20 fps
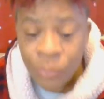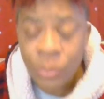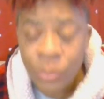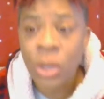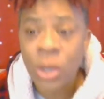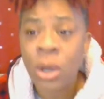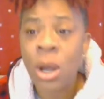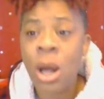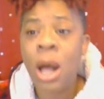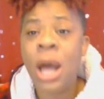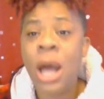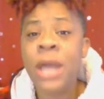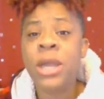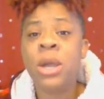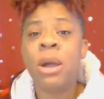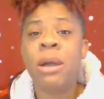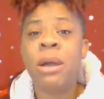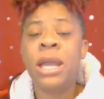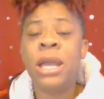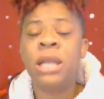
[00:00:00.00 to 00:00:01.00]
Call
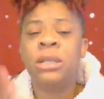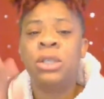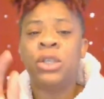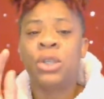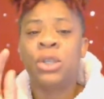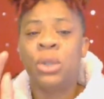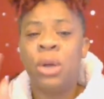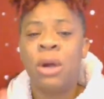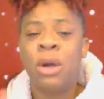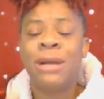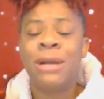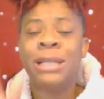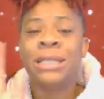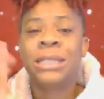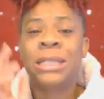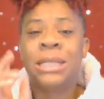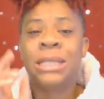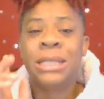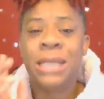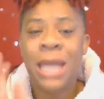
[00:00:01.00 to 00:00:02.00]
your insurance
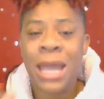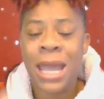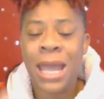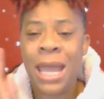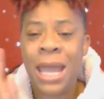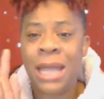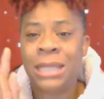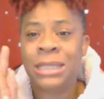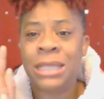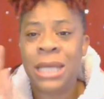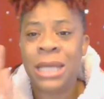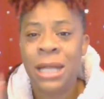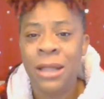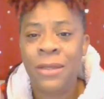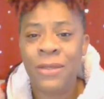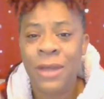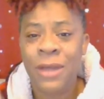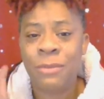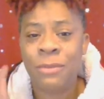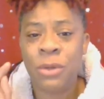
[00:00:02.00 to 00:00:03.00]
today and
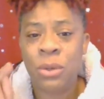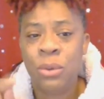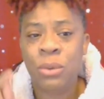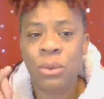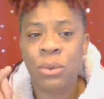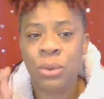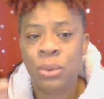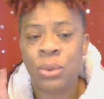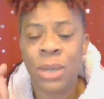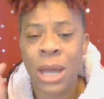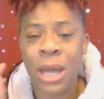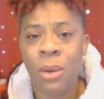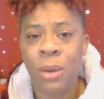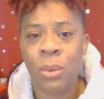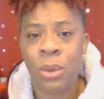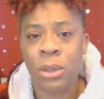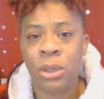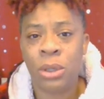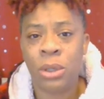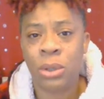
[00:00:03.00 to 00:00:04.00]
tell them you do not
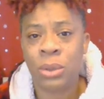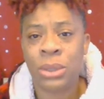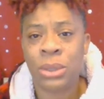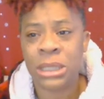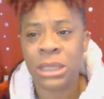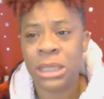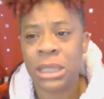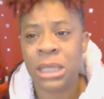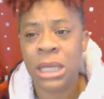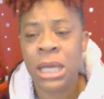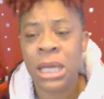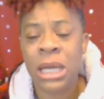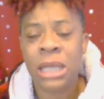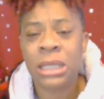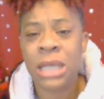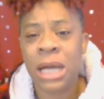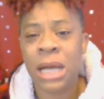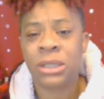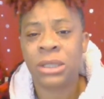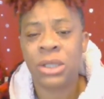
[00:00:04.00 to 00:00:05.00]
want to go see
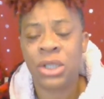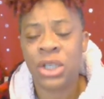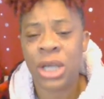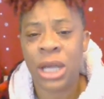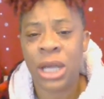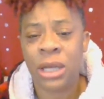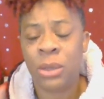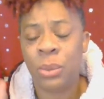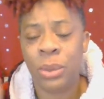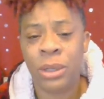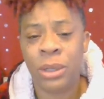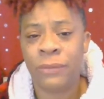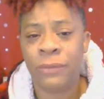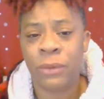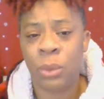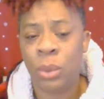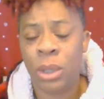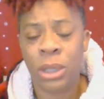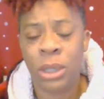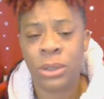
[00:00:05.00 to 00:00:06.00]
Dr. Jacky, whatever
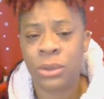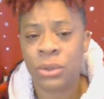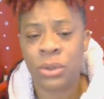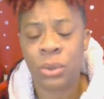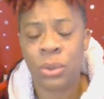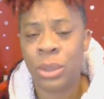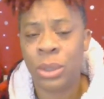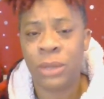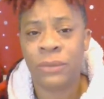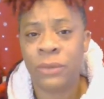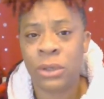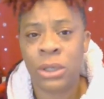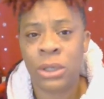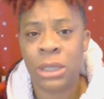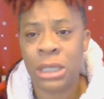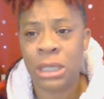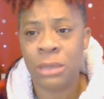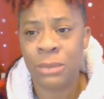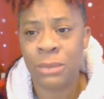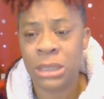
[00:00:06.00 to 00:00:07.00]
Walters or whatever her
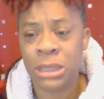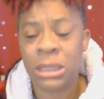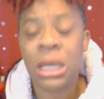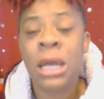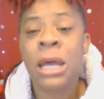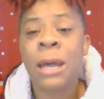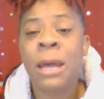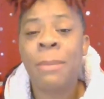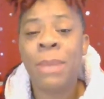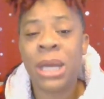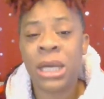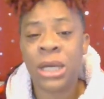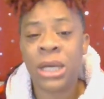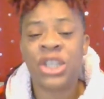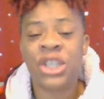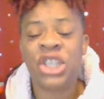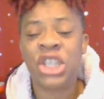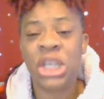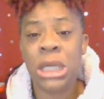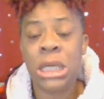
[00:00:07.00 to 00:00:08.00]
name is,
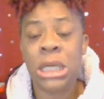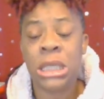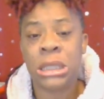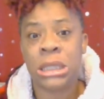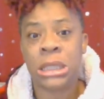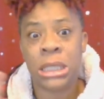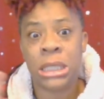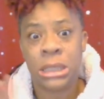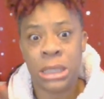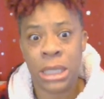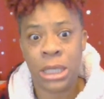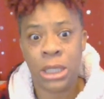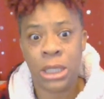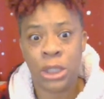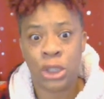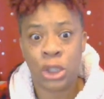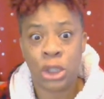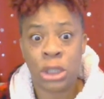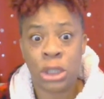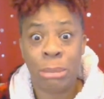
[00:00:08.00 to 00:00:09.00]
because she is a
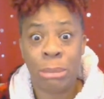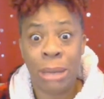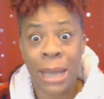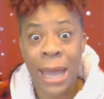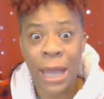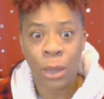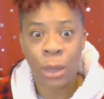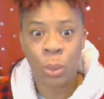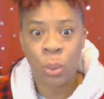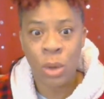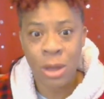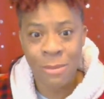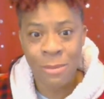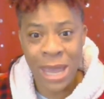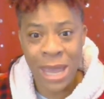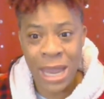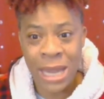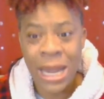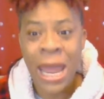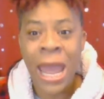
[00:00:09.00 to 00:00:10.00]
danger to Black
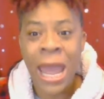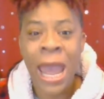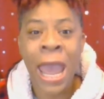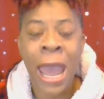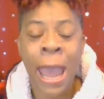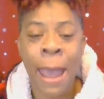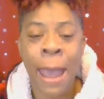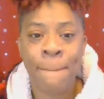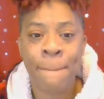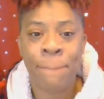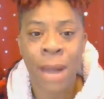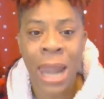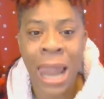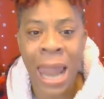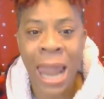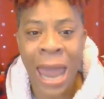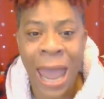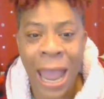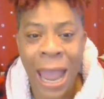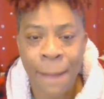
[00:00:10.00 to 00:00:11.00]
women and
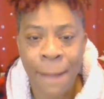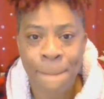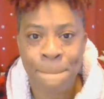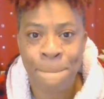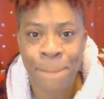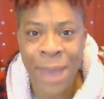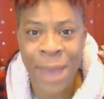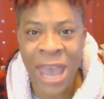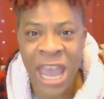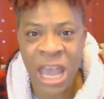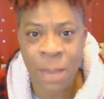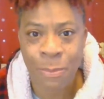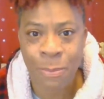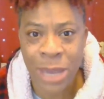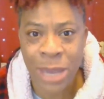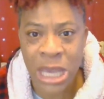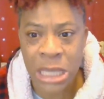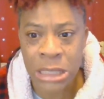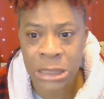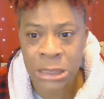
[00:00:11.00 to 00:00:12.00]
Black
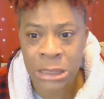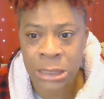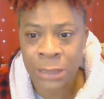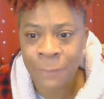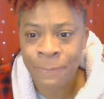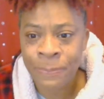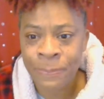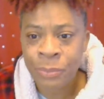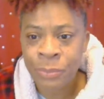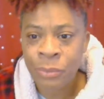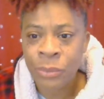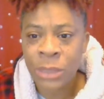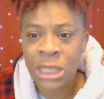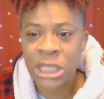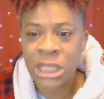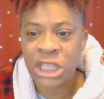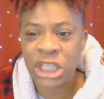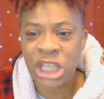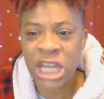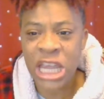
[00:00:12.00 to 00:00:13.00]
babies.
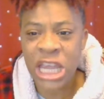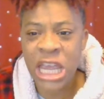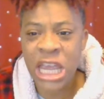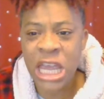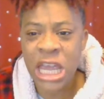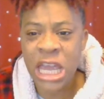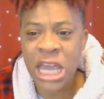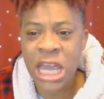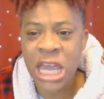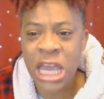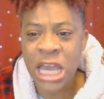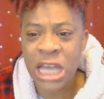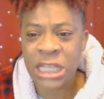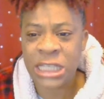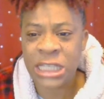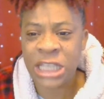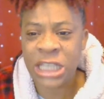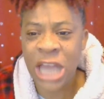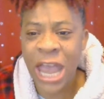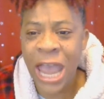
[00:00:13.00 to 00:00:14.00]

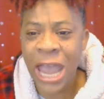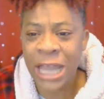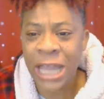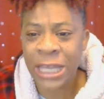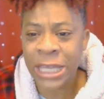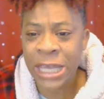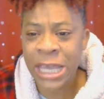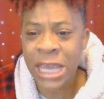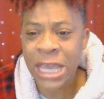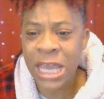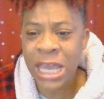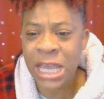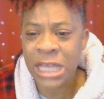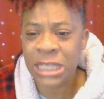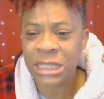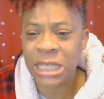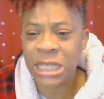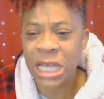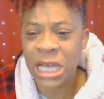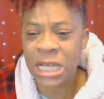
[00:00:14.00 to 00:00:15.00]
Jacky
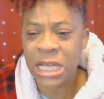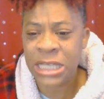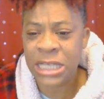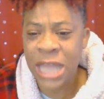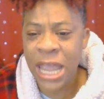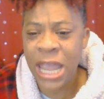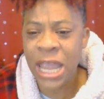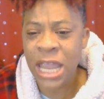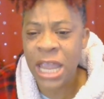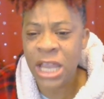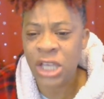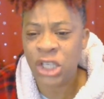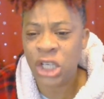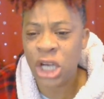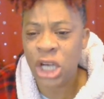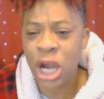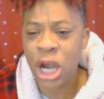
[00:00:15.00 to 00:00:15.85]
is a danger